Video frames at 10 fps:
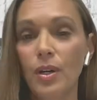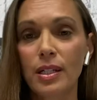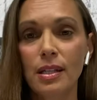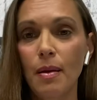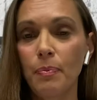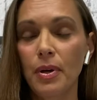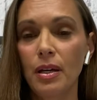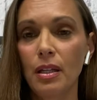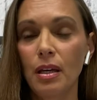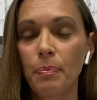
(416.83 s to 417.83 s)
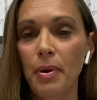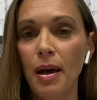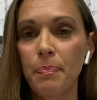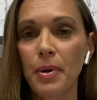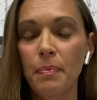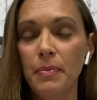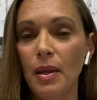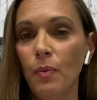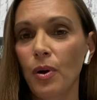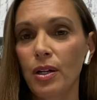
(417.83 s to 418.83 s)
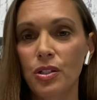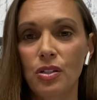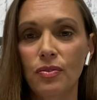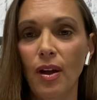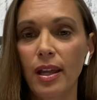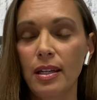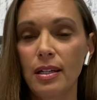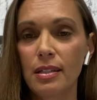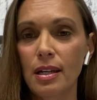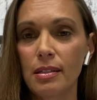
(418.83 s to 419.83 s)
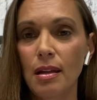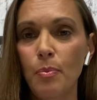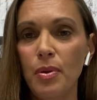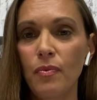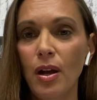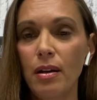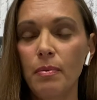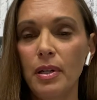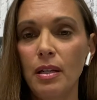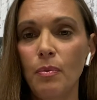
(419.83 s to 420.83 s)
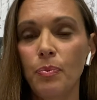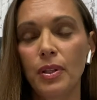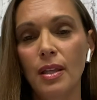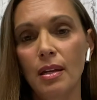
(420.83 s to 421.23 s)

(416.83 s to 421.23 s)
example, a pop-up may work just fine in a desktop environment, but then in